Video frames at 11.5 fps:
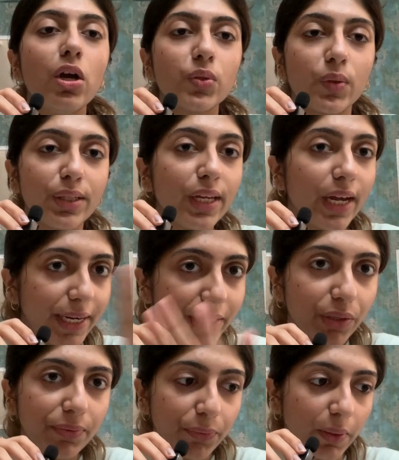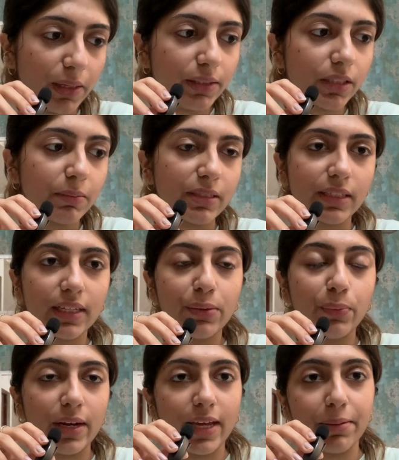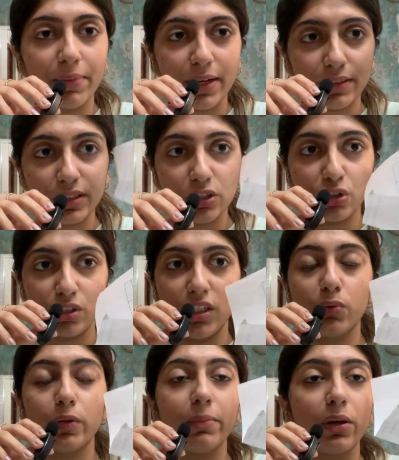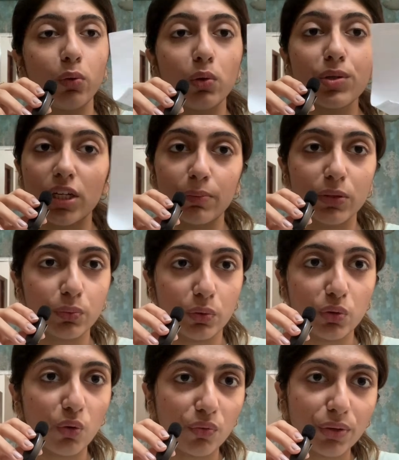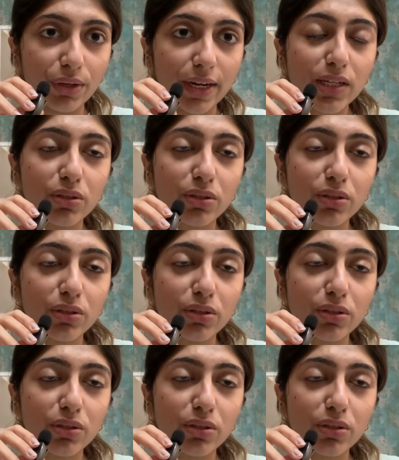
So at the end of 12th is basically when I made these sheets, when my whole syllabus was over, right?